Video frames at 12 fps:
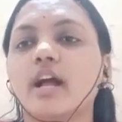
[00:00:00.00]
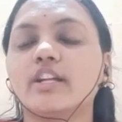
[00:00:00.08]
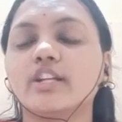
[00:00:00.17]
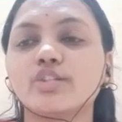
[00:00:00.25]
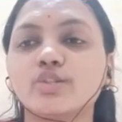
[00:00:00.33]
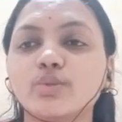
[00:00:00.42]

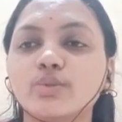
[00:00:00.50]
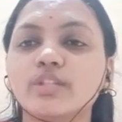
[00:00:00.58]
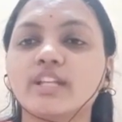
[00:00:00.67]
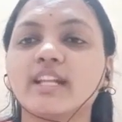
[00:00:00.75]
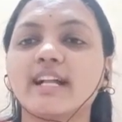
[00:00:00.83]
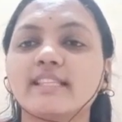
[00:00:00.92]

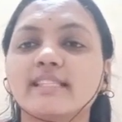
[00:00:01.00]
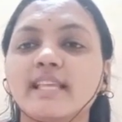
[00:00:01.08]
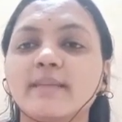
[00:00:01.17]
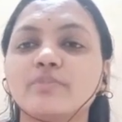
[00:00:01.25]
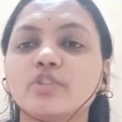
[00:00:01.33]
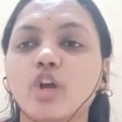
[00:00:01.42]
understood the
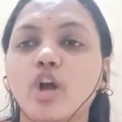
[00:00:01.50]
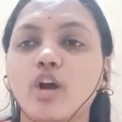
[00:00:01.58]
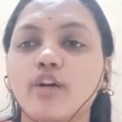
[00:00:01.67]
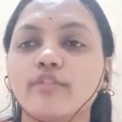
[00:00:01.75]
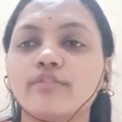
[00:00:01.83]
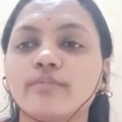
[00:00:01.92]
concept
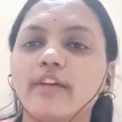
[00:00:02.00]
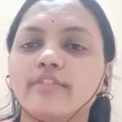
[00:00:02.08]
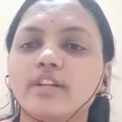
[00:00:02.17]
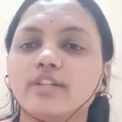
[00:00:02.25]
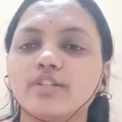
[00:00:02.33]
of,